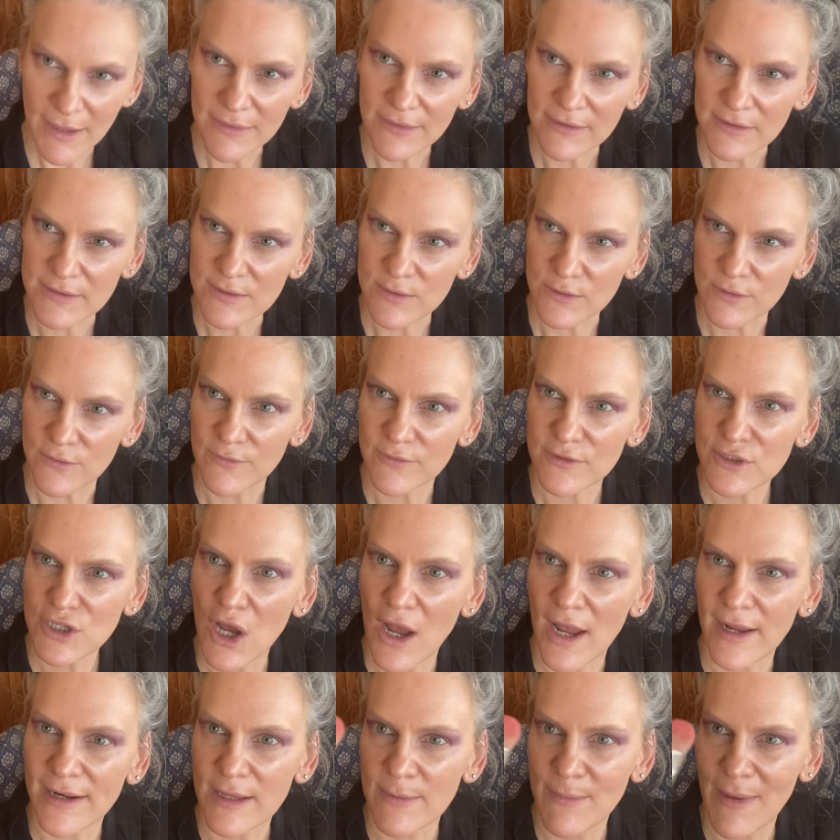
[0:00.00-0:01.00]
the sort of
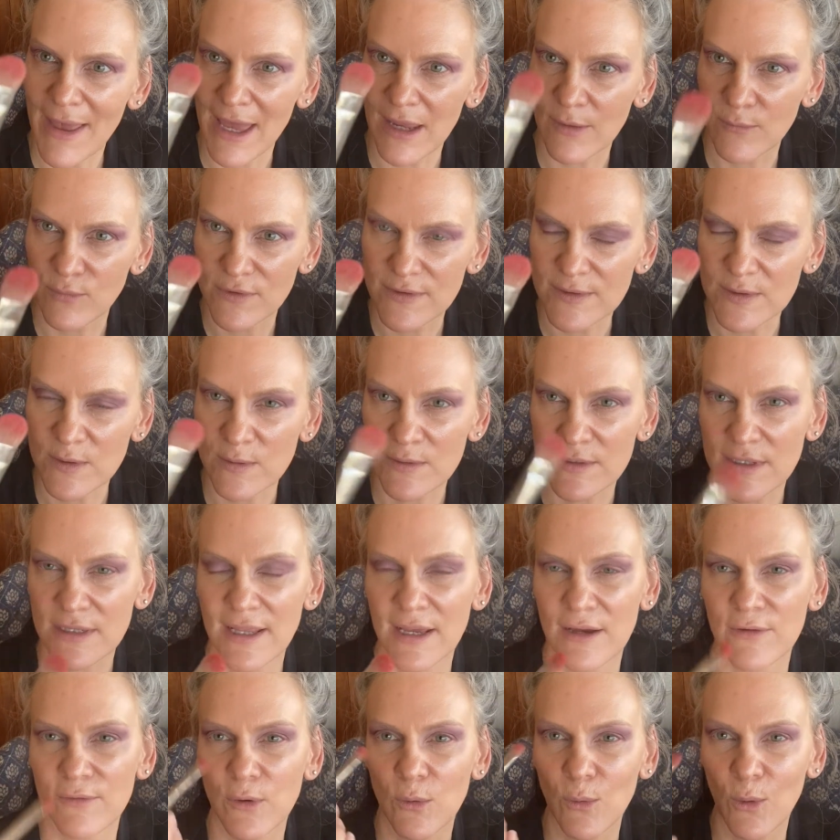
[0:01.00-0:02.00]
tightly packed bristles
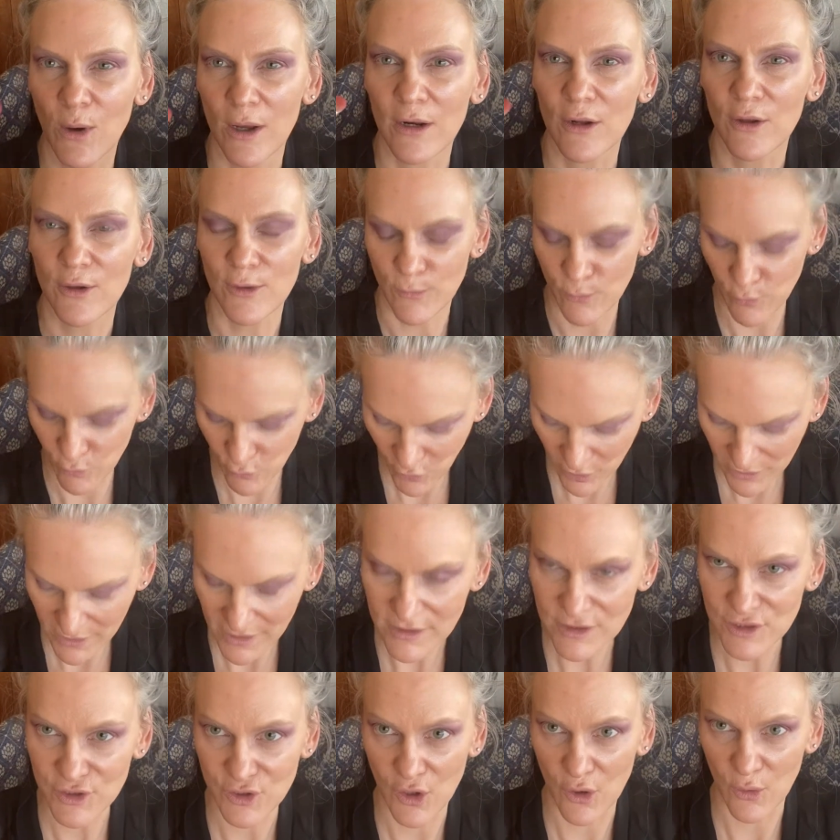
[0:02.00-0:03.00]
allow for quite a lot of
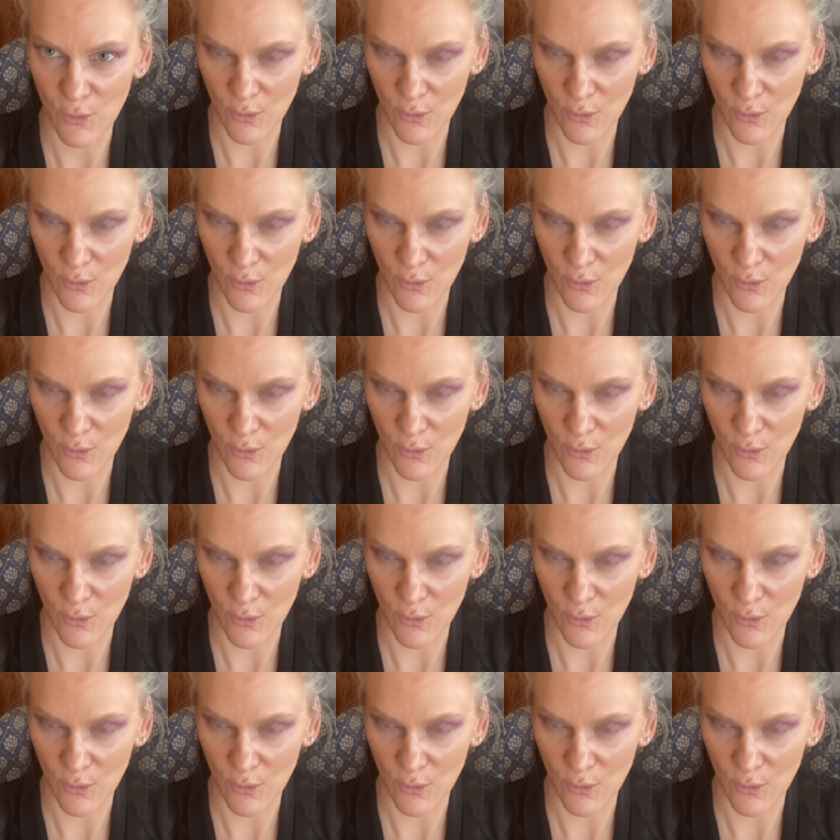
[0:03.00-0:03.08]
product to go